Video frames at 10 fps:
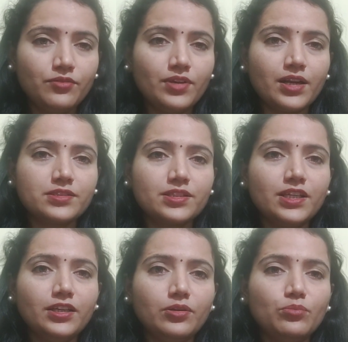We are
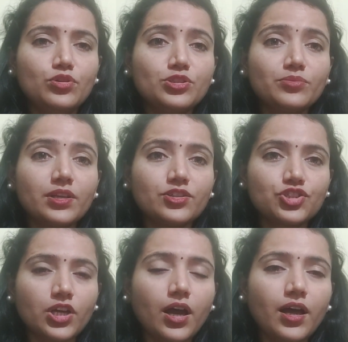seeing Muzamda
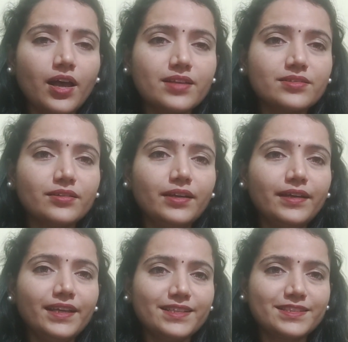Shah as a
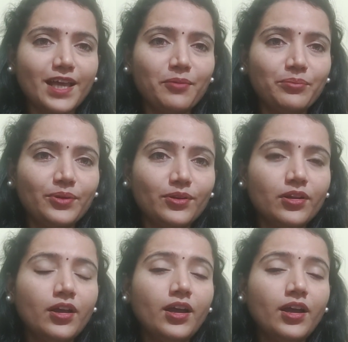leading example.